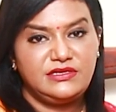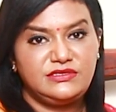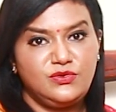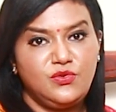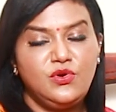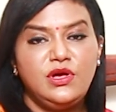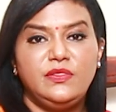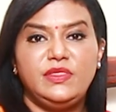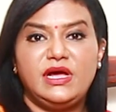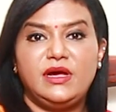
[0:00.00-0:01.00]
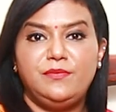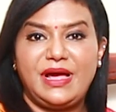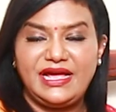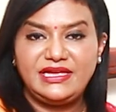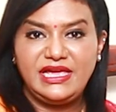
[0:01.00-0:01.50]
So the
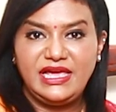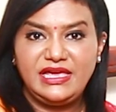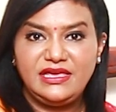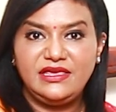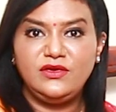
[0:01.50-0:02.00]
backache